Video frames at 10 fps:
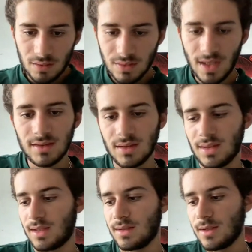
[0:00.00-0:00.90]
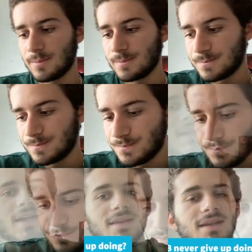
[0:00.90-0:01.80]
handle that. Yeah,
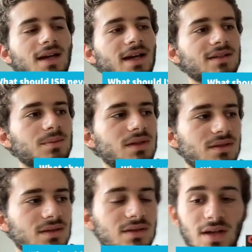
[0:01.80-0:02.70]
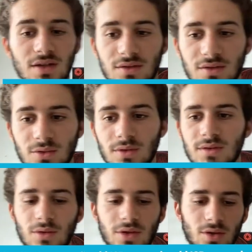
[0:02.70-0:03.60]
I get that ISB is an international school,
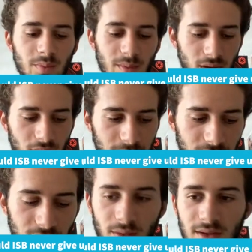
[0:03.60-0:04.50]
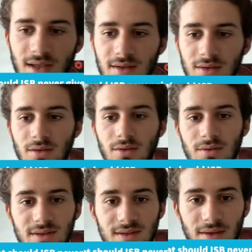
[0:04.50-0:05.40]
so you know people come here knowing that they'll
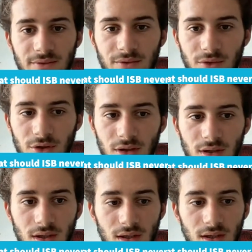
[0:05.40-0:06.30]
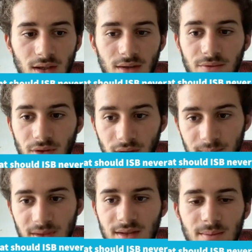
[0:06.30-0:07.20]
only stay for a
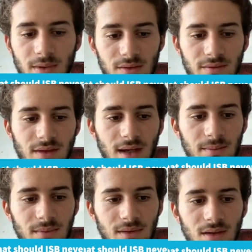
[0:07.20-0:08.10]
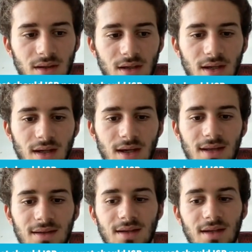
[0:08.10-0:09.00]
limited amount of time,
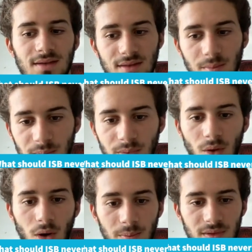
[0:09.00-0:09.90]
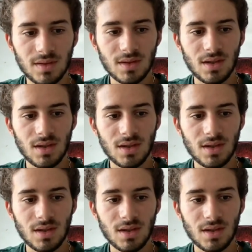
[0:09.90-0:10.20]
and some people opt